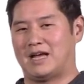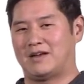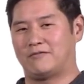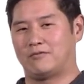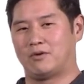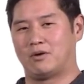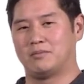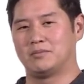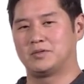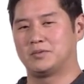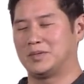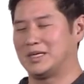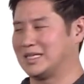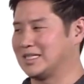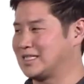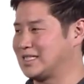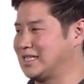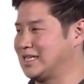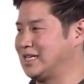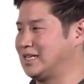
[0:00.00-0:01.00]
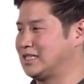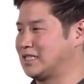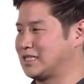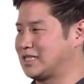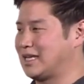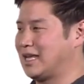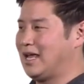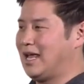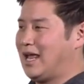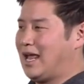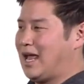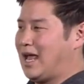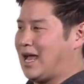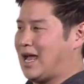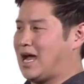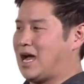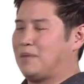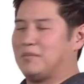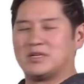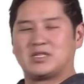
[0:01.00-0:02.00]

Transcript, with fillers: platforms, we can see just how